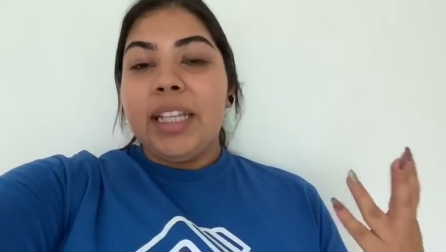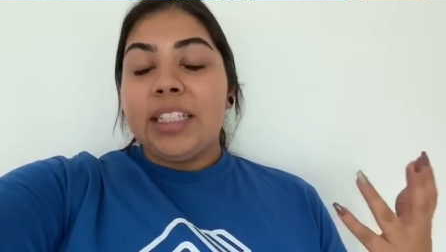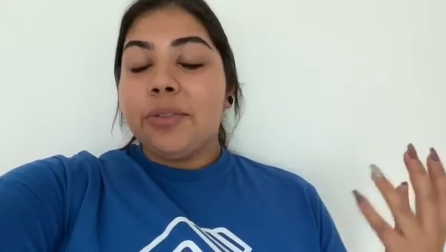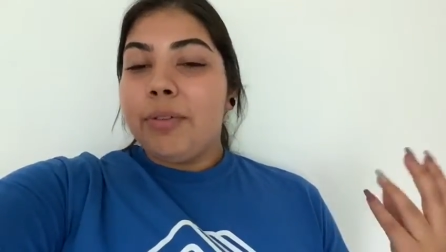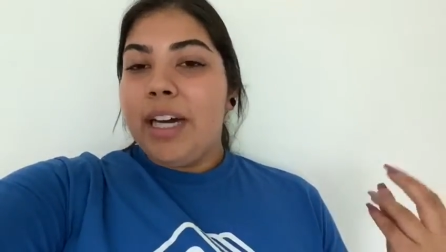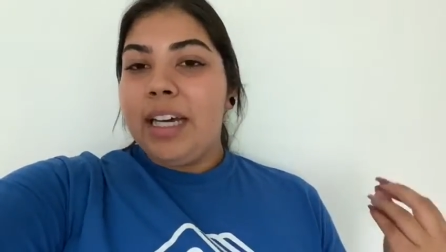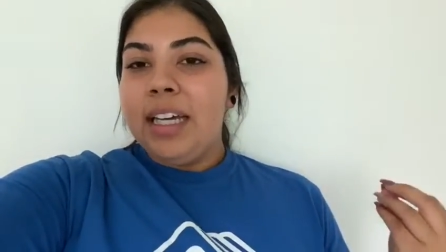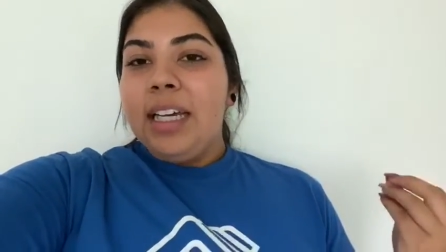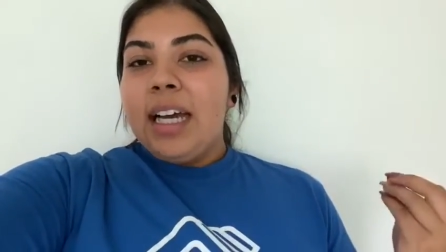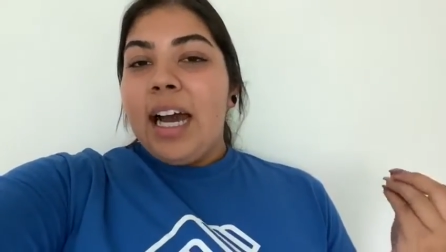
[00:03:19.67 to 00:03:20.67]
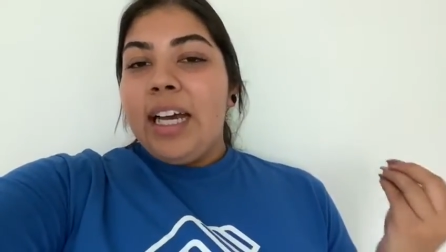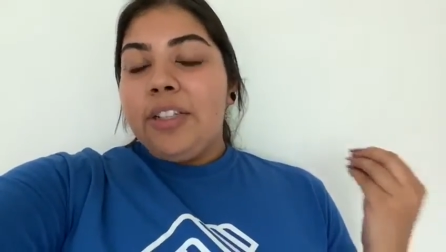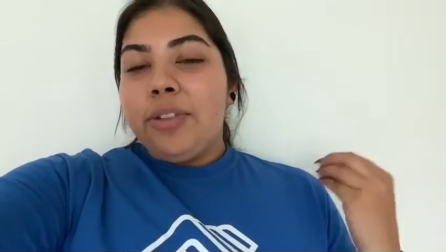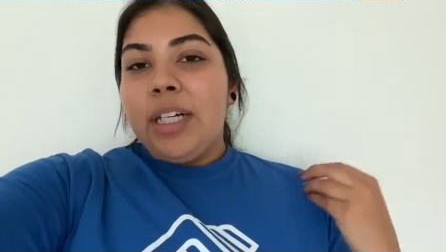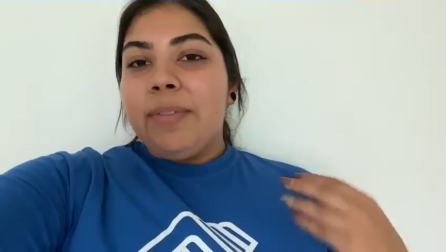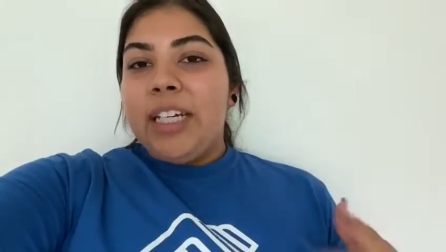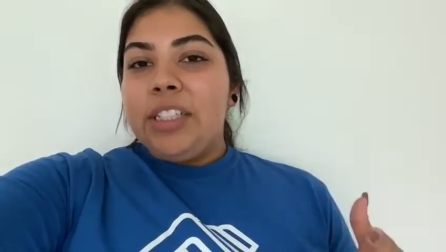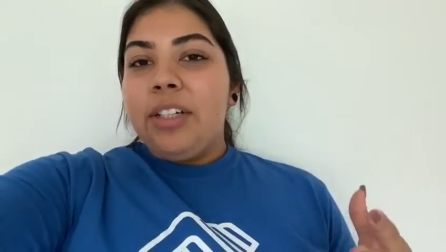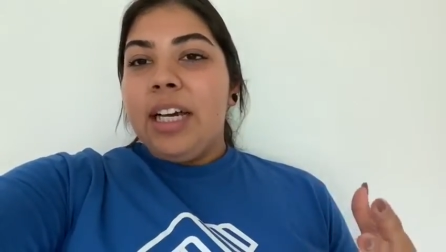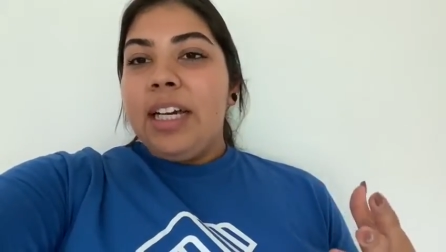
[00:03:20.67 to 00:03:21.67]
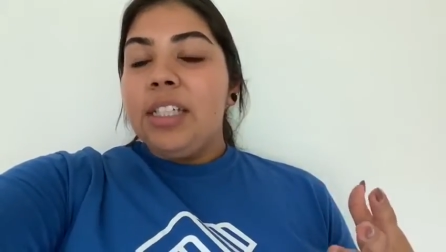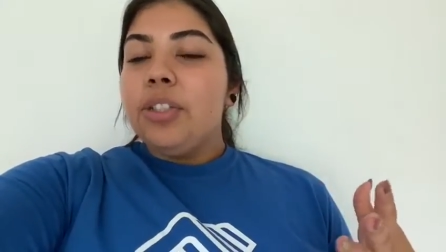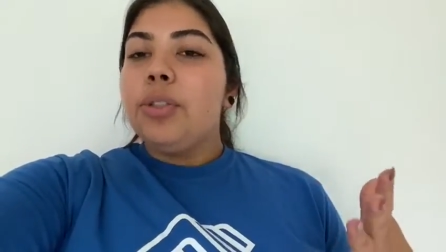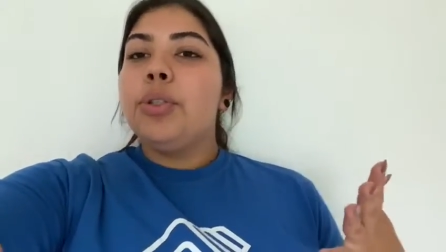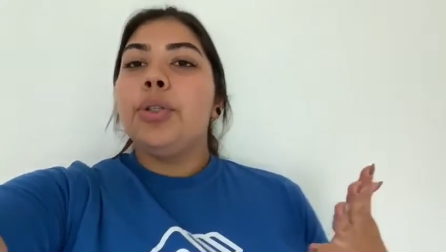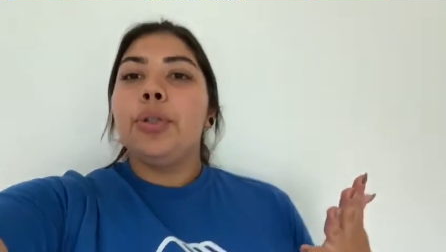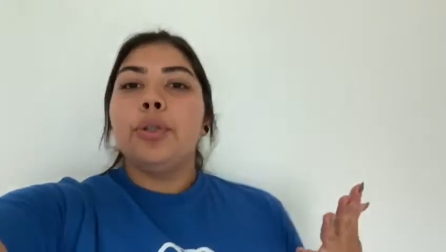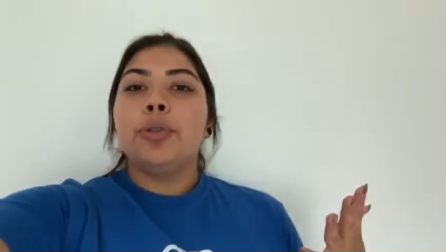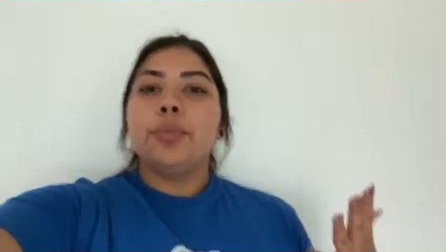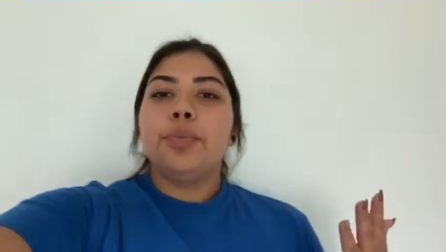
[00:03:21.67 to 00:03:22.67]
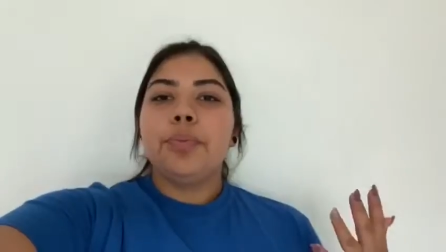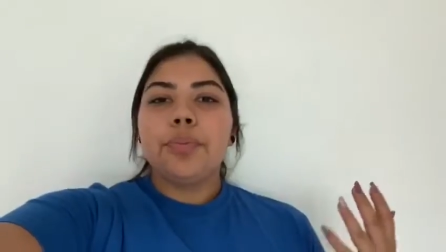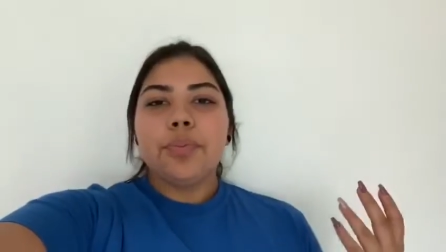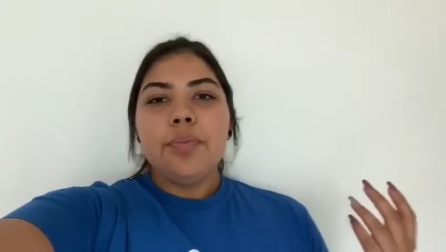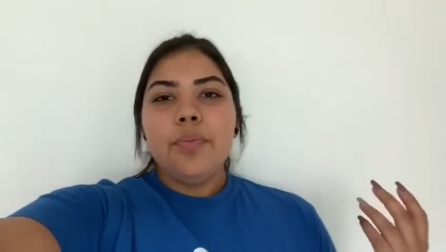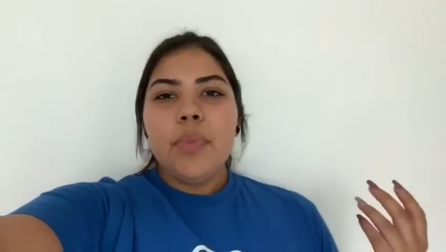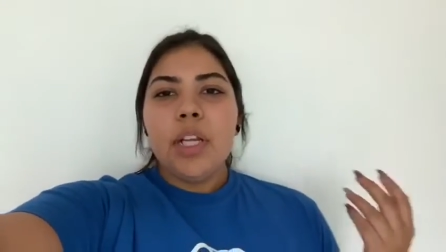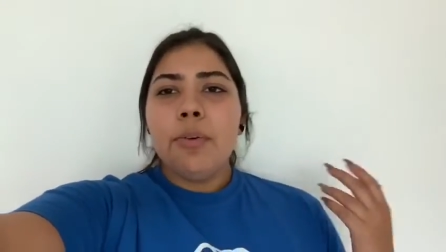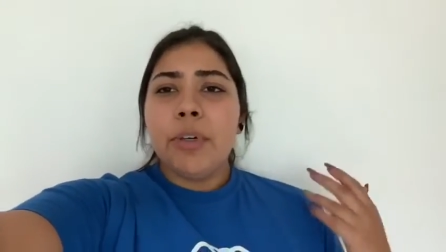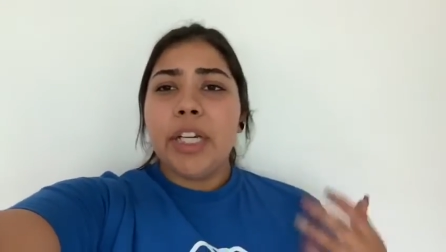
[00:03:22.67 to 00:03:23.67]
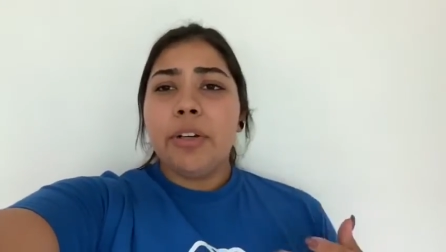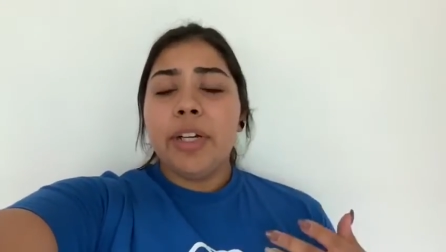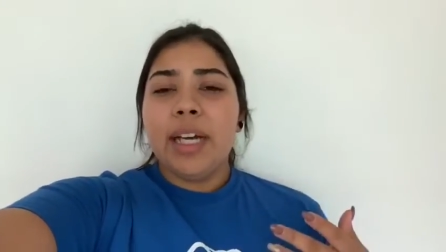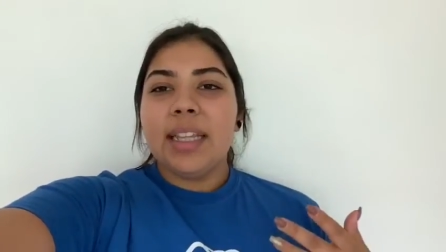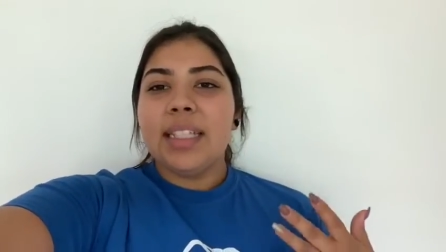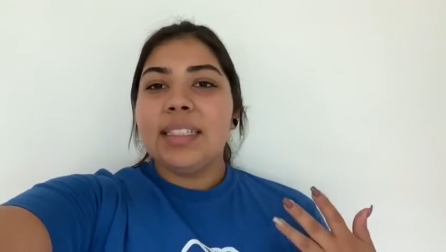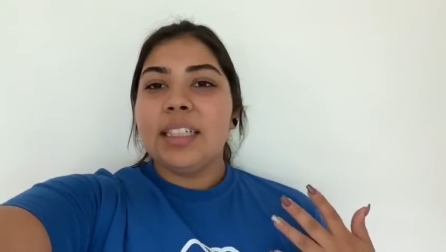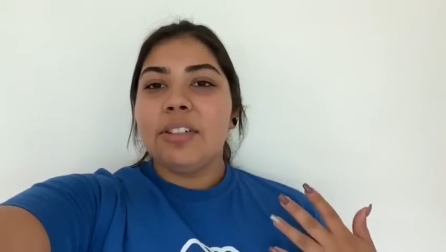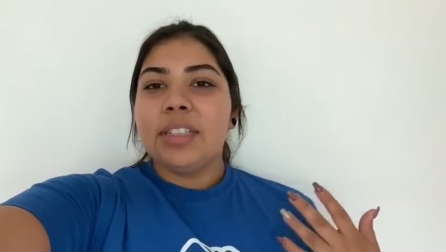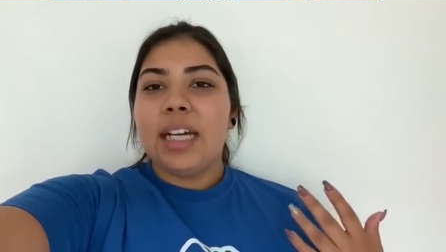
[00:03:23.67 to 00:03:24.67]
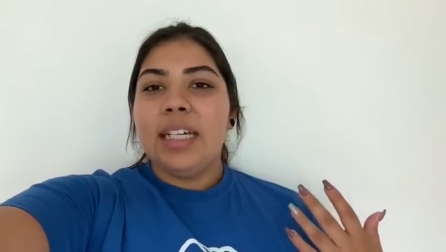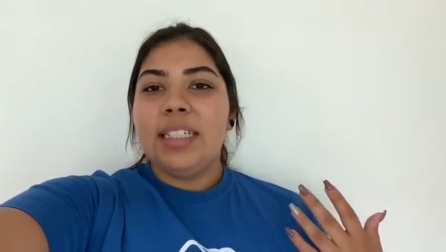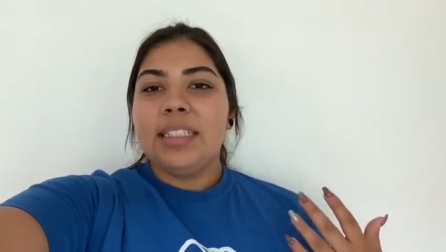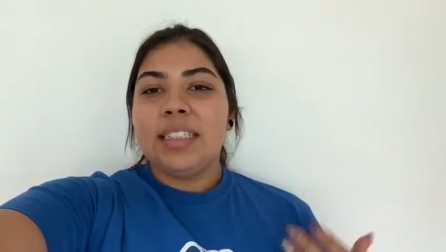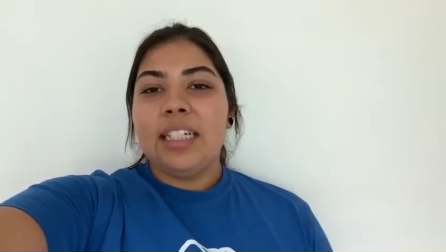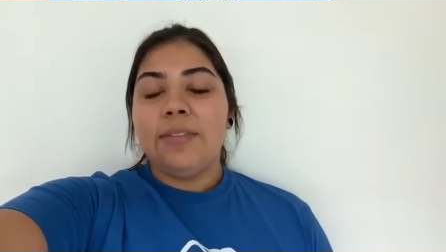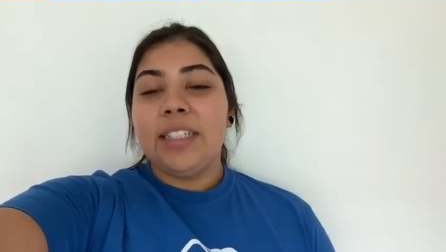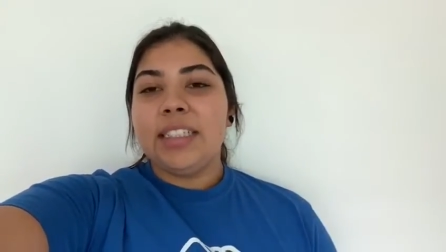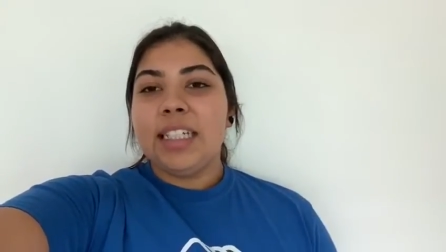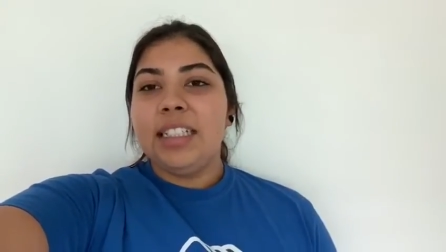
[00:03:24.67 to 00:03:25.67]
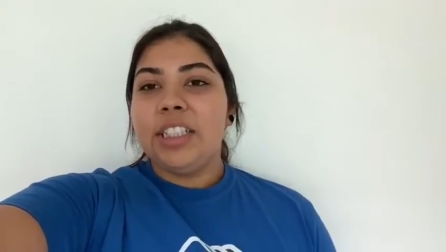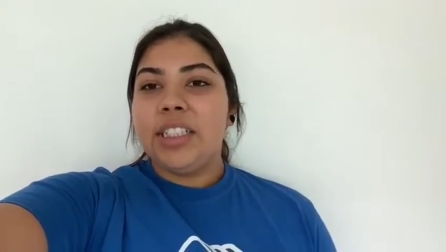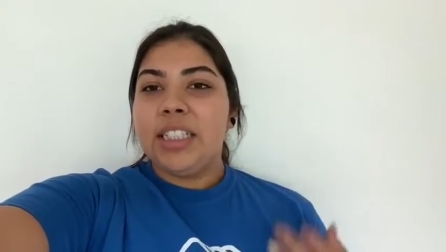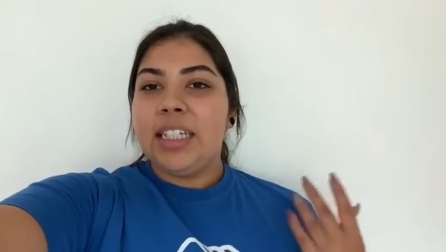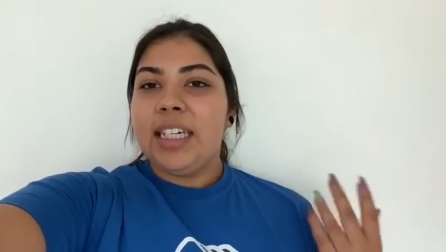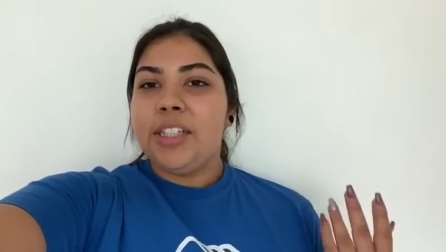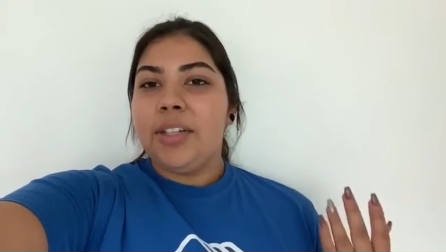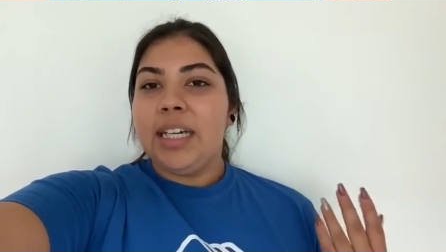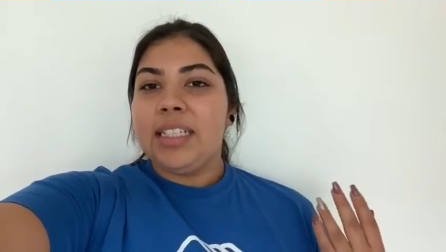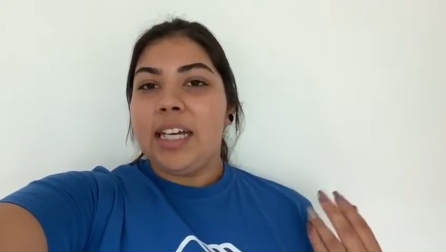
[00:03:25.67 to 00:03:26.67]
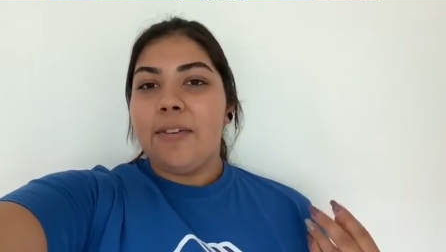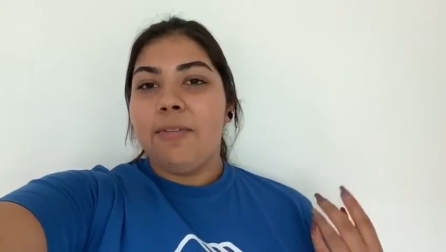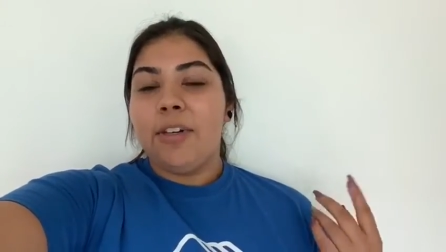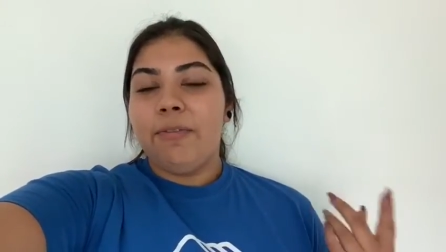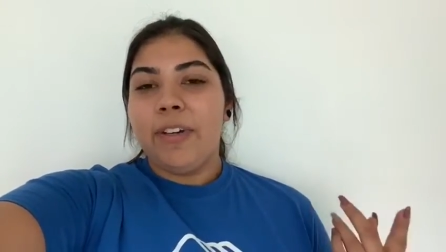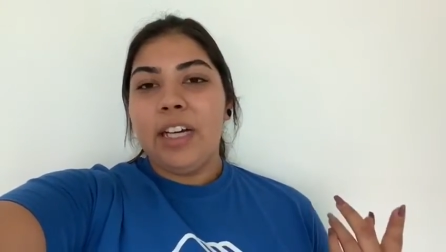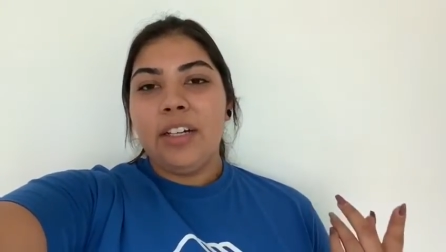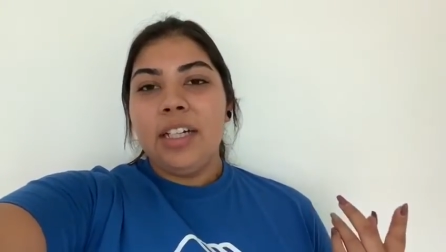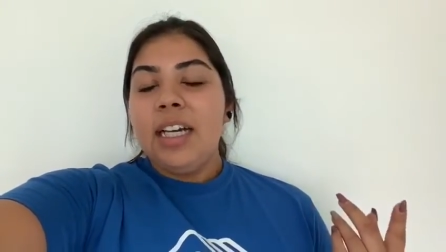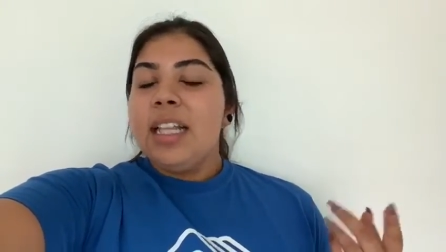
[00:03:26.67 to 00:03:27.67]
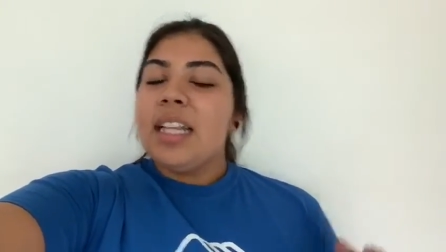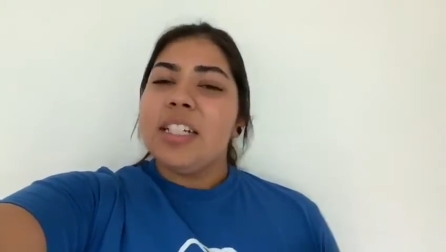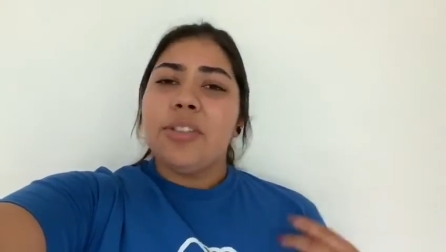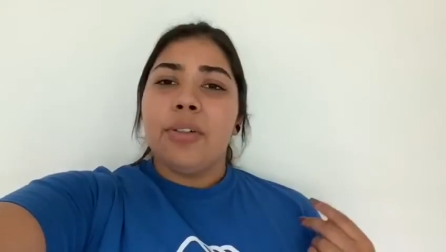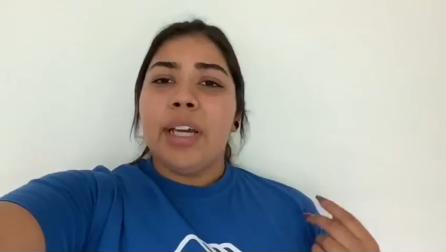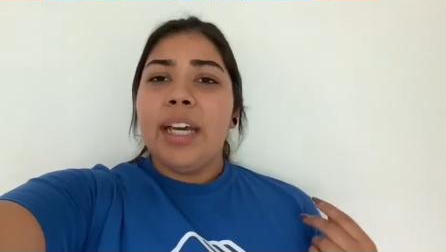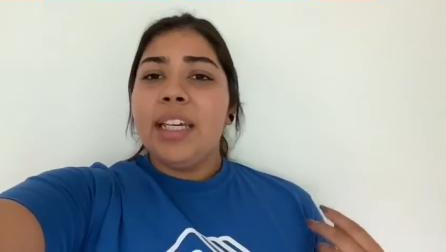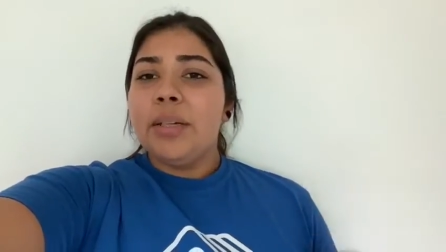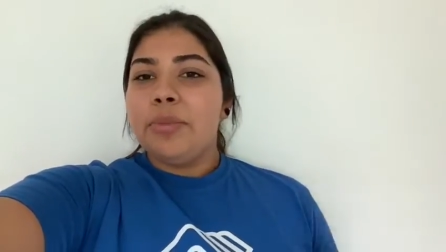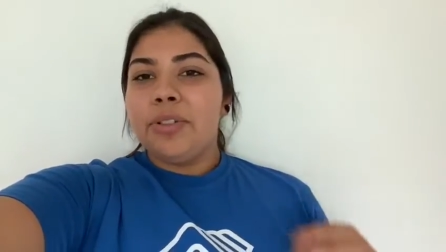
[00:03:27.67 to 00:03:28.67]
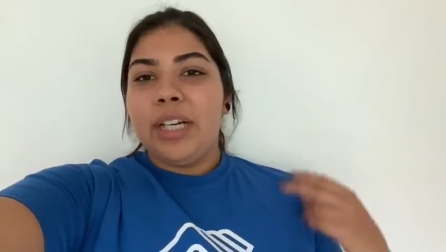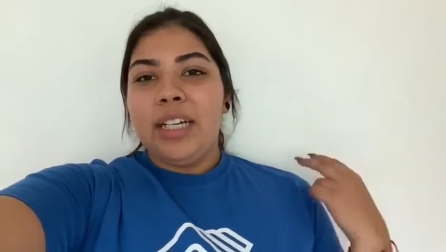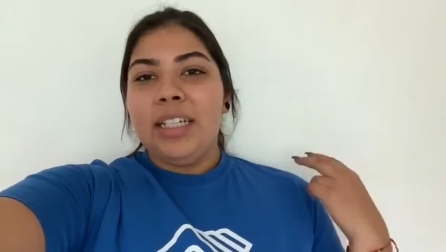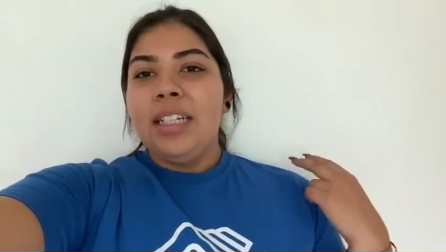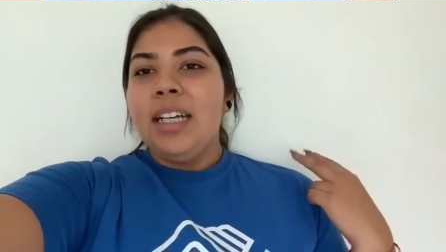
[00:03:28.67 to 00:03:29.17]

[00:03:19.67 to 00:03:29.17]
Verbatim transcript: That's why I do advise you guys to recreate this outside instead of inside just in case you guys have one fail that's okay keep trying